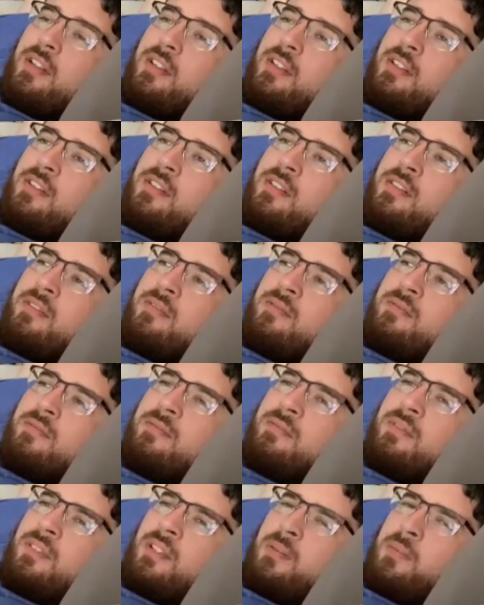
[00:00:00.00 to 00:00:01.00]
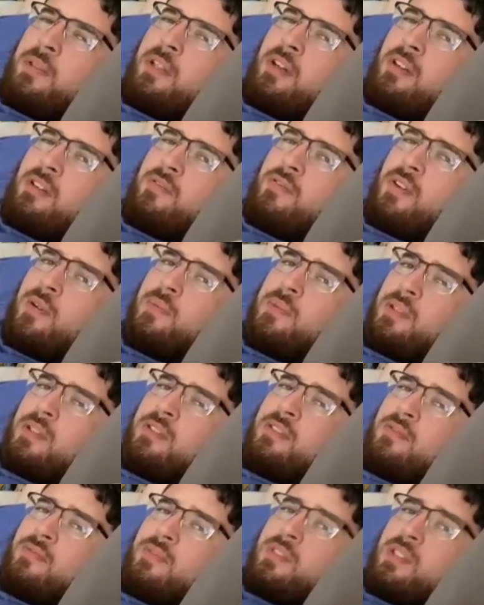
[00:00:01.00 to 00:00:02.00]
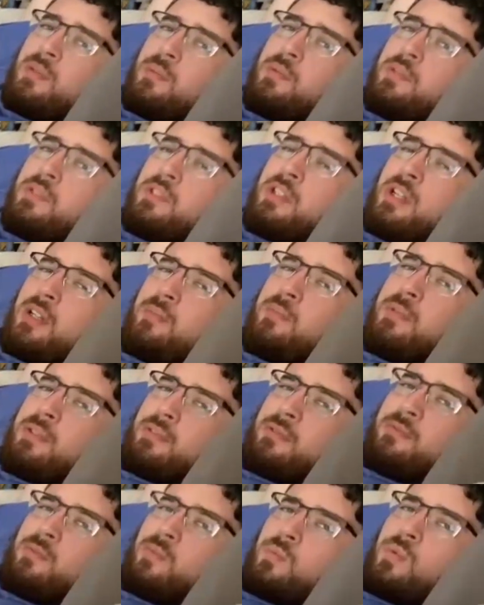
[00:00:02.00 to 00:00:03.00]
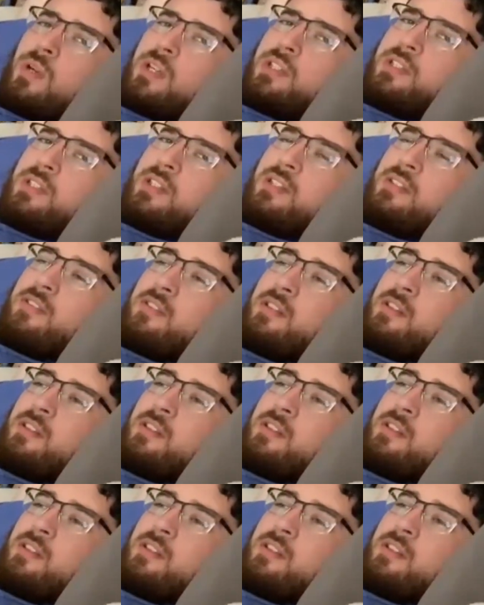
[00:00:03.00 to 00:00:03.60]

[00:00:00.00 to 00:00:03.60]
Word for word: He's like, let me call the pharmacist and double check, but watch this.